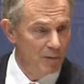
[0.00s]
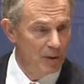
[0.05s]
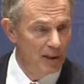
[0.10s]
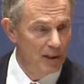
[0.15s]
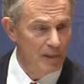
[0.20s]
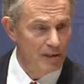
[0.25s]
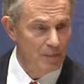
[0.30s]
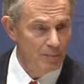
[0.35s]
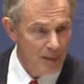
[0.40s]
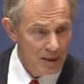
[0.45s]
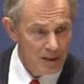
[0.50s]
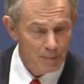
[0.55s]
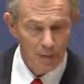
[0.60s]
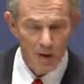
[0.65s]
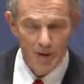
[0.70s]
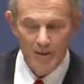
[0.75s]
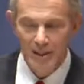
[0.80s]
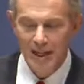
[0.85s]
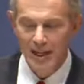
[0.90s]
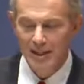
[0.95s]
the Middle East peace
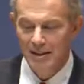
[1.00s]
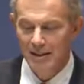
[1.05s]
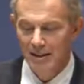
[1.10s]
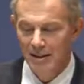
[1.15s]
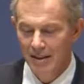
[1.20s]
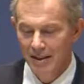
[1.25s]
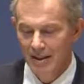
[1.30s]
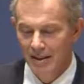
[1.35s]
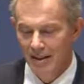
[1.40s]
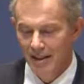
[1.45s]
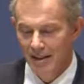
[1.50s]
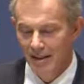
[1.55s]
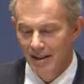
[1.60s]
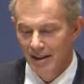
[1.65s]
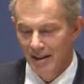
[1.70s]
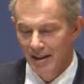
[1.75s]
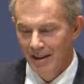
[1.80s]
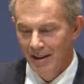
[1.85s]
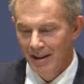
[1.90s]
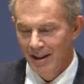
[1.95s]
process.
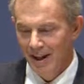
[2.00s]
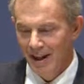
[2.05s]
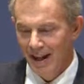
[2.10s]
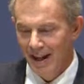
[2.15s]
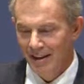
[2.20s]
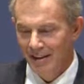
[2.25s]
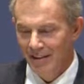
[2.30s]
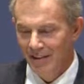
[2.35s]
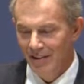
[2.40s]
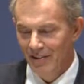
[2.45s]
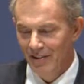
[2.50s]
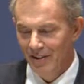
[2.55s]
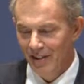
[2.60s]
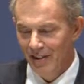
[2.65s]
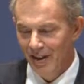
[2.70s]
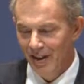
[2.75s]
And